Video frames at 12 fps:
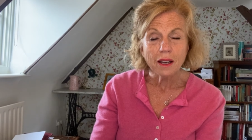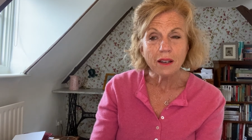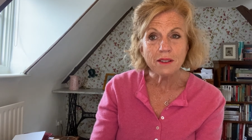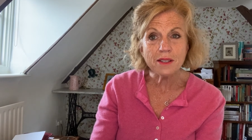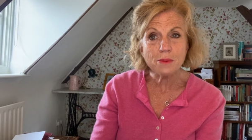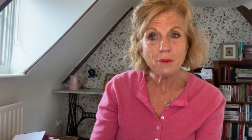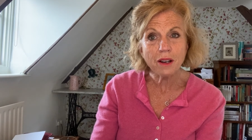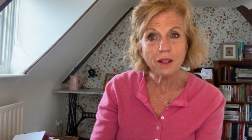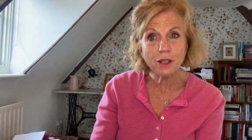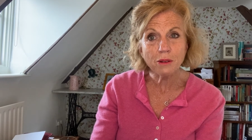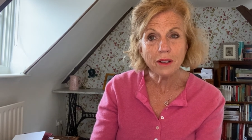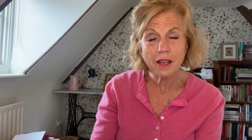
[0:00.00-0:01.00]
This
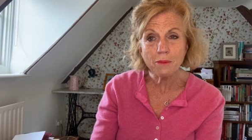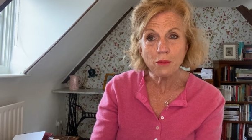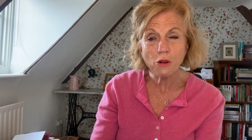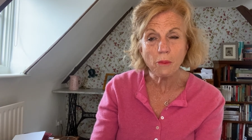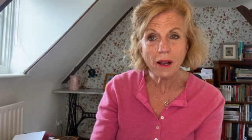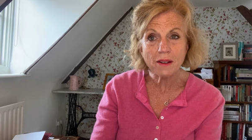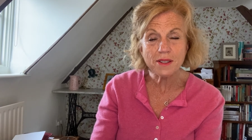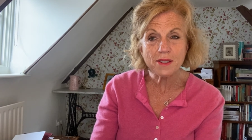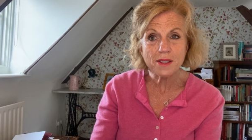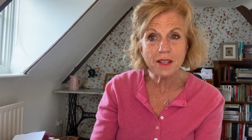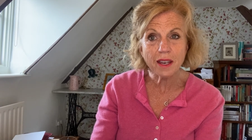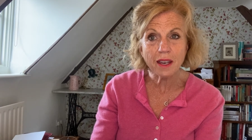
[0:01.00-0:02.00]
work you'll hear more about
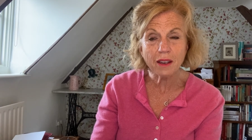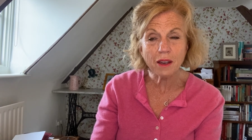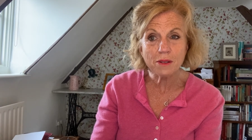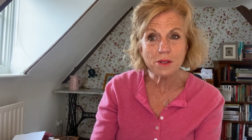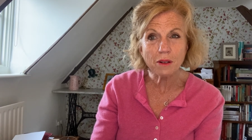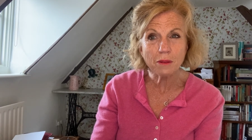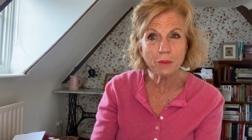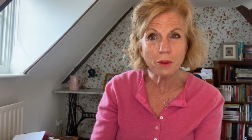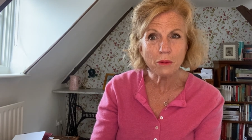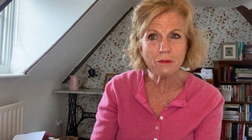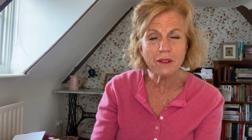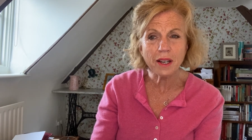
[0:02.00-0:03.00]
as the year goes on, but
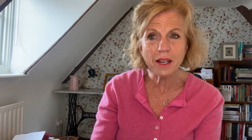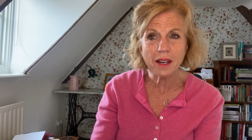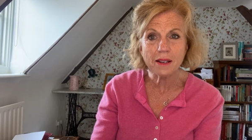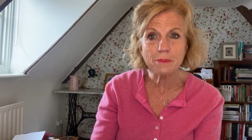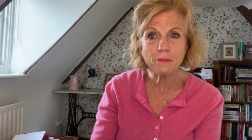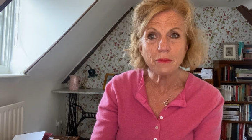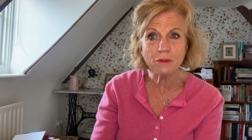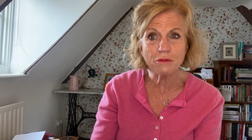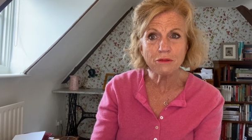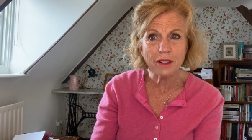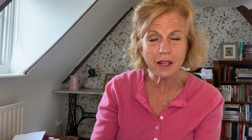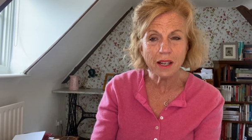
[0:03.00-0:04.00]
we're really,
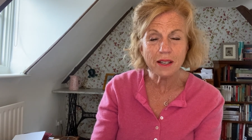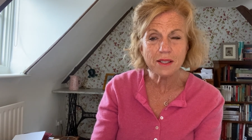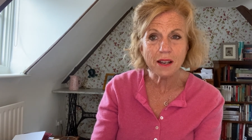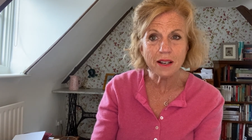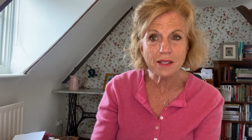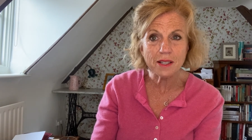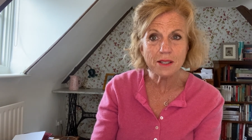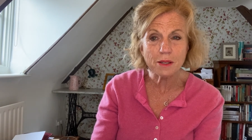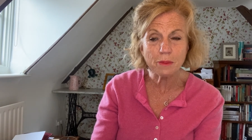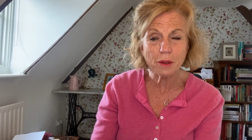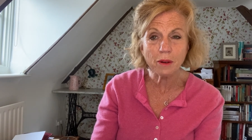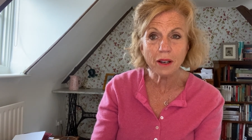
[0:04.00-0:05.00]
really excited
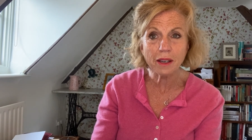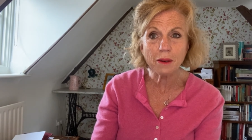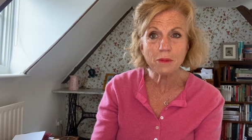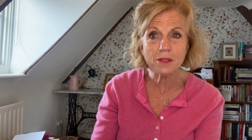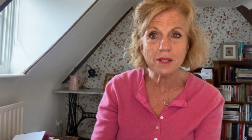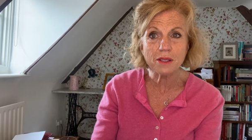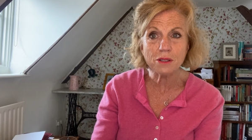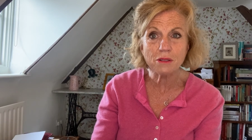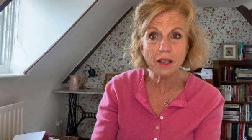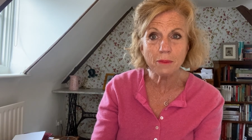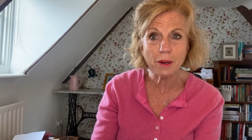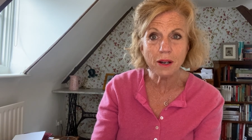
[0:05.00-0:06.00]
to be working with such
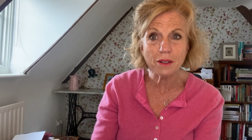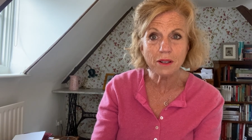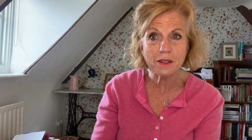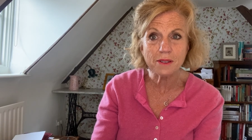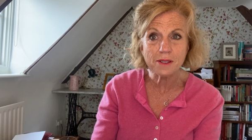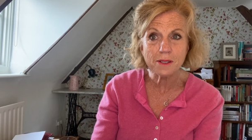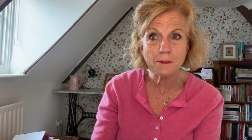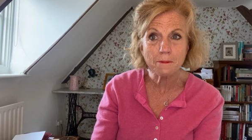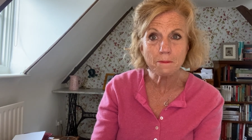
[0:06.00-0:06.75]
great partners.